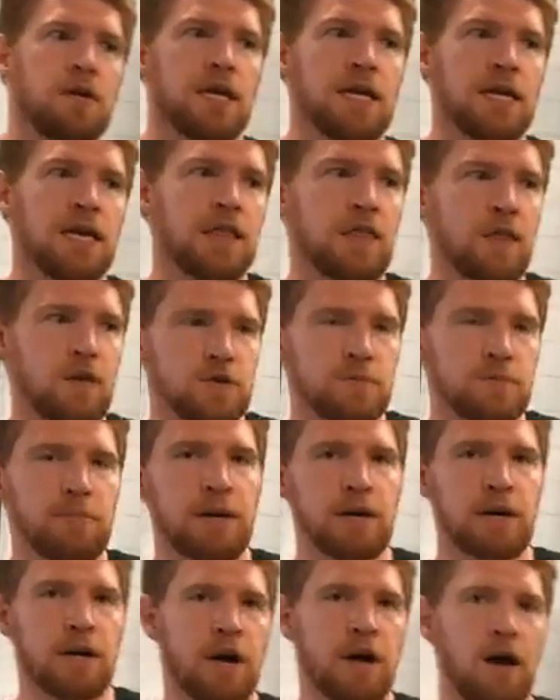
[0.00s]
get those
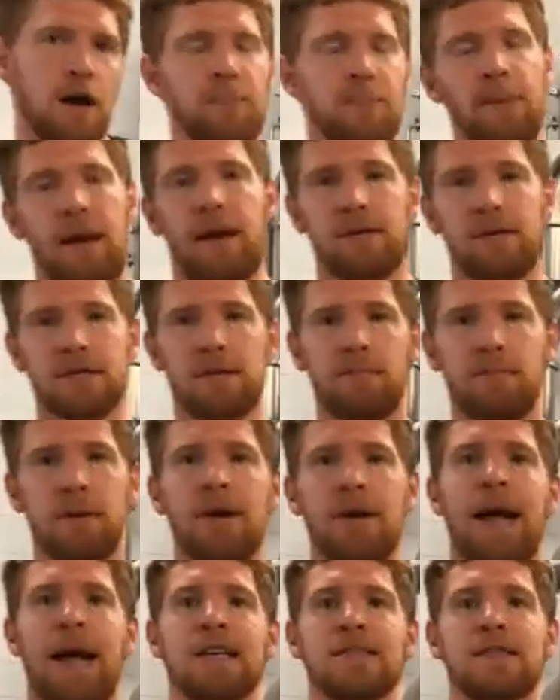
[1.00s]
bitter compounds, the
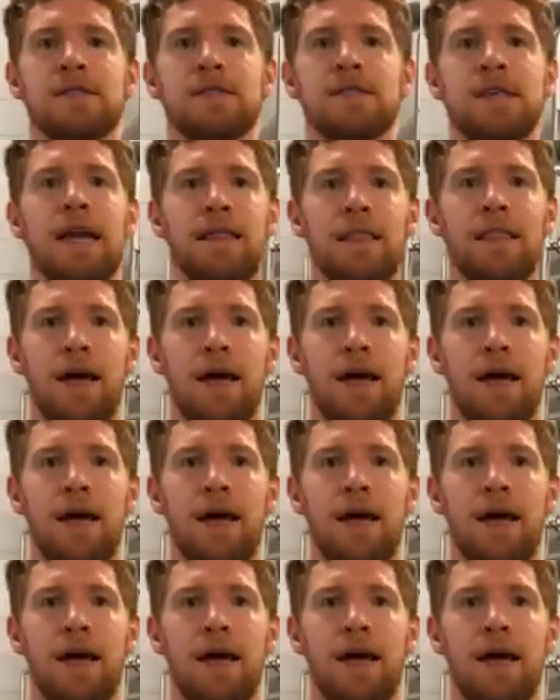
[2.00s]
bitter acids out of the